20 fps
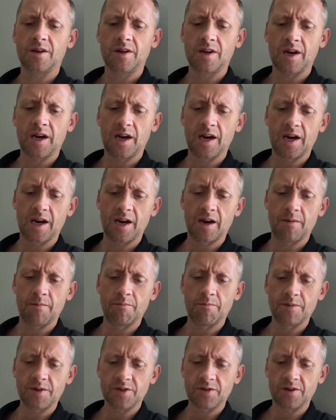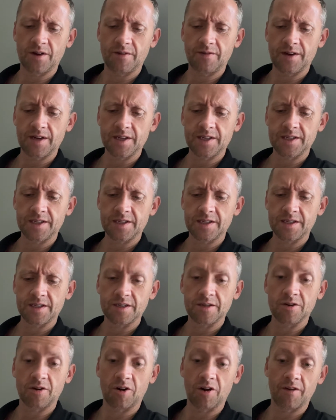um, Misdreavus
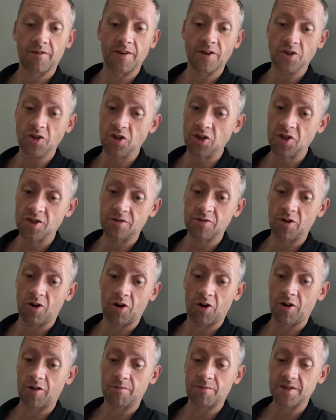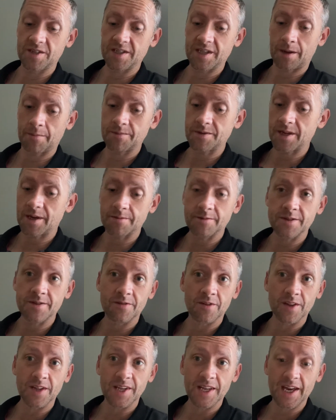or if I used all my snapshots for
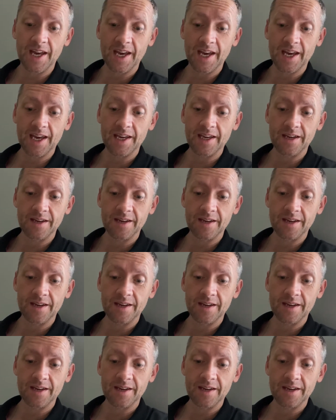the day.